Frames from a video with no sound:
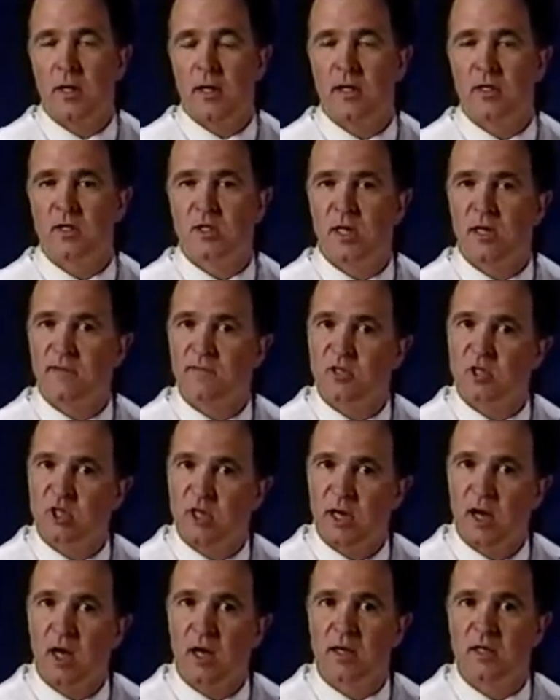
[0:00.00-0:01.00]
instead of a
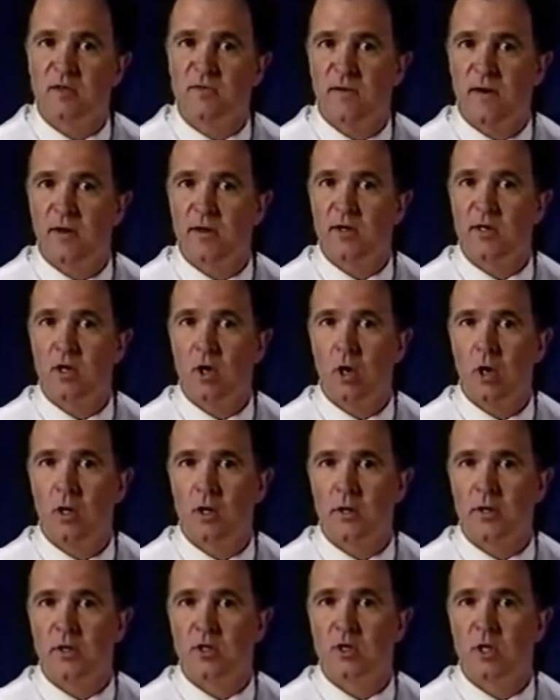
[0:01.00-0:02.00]
gel that's found in
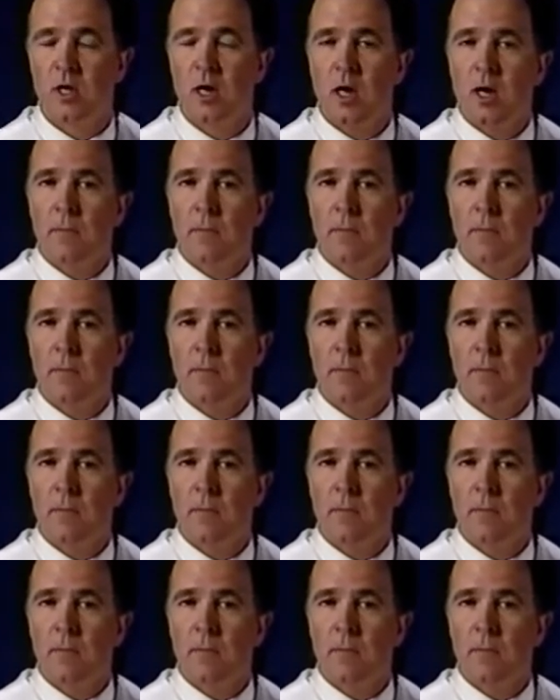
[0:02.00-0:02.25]
cartilage.